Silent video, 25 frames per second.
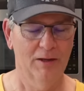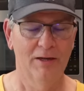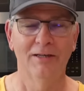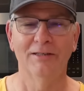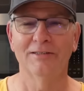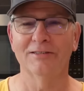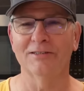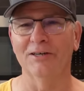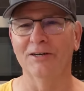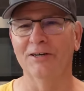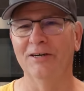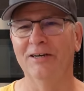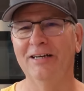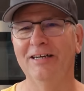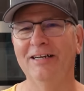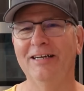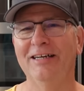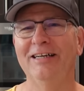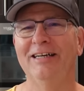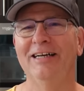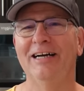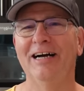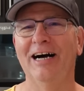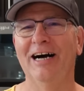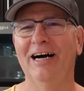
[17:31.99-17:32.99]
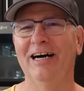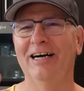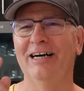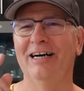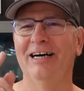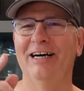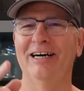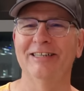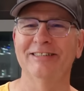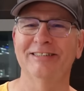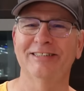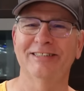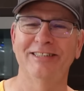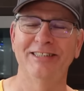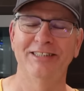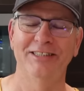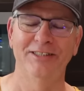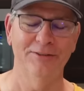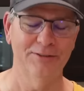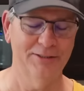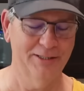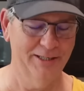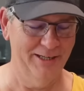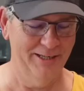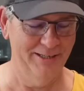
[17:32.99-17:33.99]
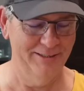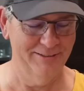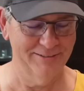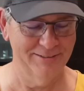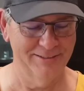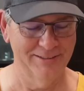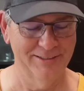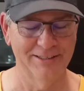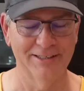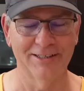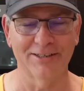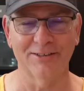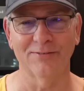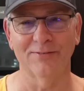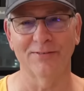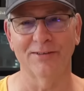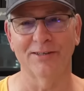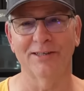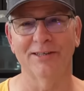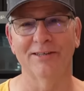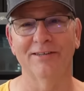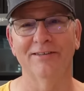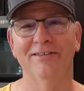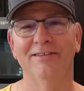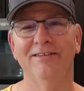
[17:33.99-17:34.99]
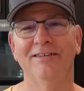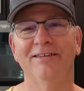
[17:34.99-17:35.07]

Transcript: So I'll see you guys in the next video.